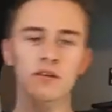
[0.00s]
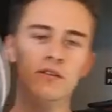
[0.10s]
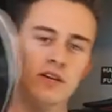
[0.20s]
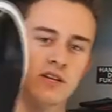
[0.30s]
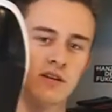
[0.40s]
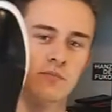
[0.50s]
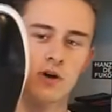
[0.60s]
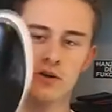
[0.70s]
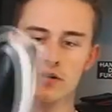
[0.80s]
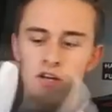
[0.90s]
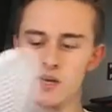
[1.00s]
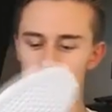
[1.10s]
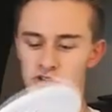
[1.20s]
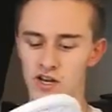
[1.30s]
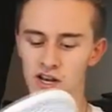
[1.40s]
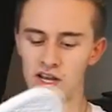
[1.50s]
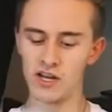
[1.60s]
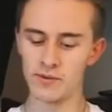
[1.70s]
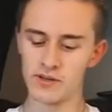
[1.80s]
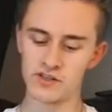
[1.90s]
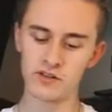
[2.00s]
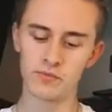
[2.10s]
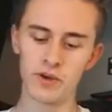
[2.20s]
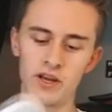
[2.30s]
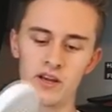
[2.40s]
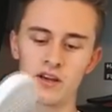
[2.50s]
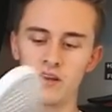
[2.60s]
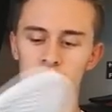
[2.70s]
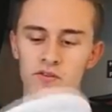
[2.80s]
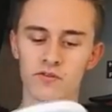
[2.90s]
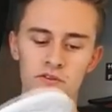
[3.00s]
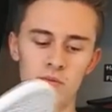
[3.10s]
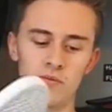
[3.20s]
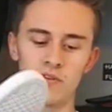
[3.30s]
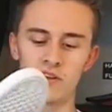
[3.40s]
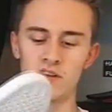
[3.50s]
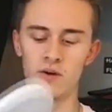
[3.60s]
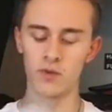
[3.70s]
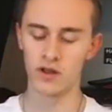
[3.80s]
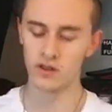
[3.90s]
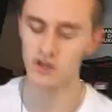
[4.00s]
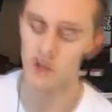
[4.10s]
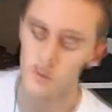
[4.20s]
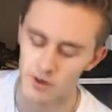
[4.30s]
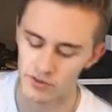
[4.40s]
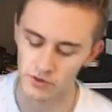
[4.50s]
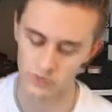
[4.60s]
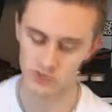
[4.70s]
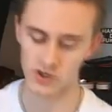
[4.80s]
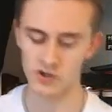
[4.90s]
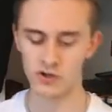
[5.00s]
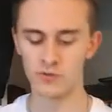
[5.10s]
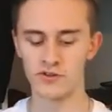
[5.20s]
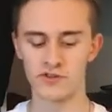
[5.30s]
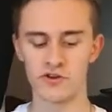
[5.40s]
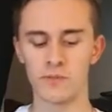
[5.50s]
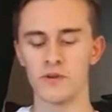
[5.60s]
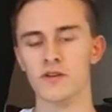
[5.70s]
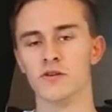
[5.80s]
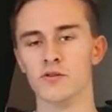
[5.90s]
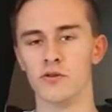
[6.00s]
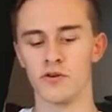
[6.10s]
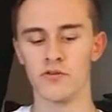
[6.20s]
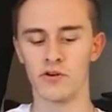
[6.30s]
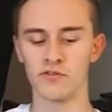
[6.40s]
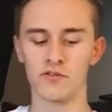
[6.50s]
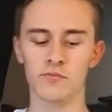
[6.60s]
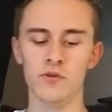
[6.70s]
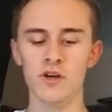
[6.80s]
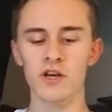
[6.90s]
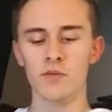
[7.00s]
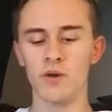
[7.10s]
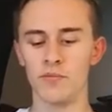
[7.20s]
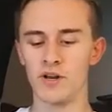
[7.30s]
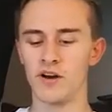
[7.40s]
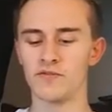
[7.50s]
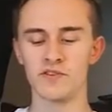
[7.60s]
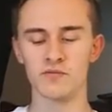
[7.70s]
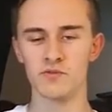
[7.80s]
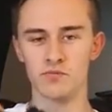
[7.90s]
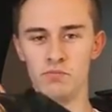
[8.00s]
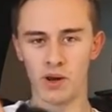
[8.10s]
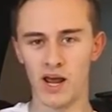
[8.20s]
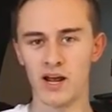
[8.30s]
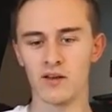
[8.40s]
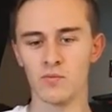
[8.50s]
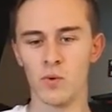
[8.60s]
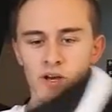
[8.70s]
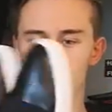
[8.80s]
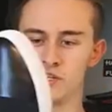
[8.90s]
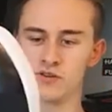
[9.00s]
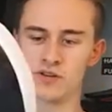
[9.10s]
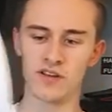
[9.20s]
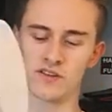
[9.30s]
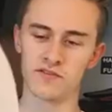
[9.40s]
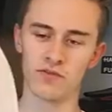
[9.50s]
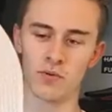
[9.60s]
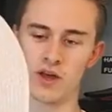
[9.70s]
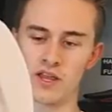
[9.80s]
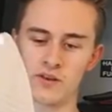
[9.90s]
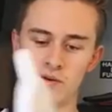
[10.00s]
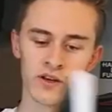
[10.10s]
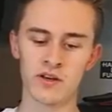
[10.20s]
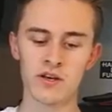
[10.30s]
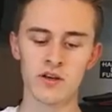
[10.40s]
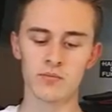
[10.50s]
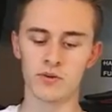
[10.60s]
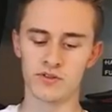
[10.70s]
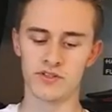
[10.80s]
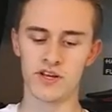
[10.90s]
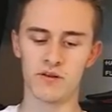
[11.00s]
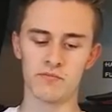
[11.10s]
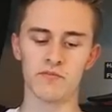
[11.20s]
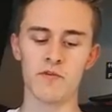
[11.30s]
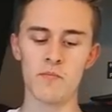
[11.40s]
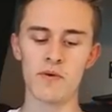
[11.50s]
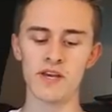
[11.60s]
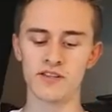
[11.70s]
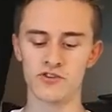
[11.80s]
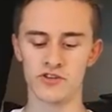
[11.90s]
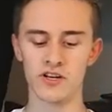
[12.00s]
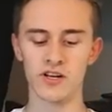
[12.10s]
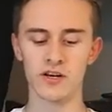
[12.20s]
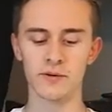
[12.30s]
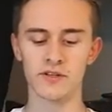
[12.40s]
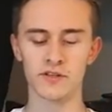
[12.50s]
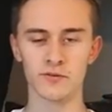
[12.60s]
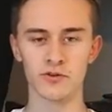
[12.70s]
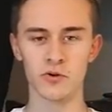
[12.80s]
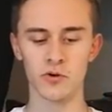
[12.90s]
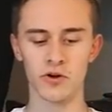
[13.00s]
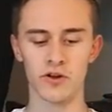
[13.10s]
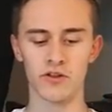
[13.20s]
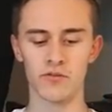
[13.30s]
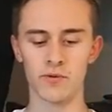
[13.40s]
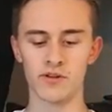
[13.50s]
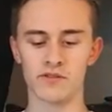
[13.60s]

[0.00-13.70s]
these I'm not. They're just a little bit too big and they don't fit my feet that well. But I thought it was quite cool with the strap detail going across them. But I've been after some just black and white shoes like this for a while anyway. But for me, there's just a little bit too much going on and they're a bit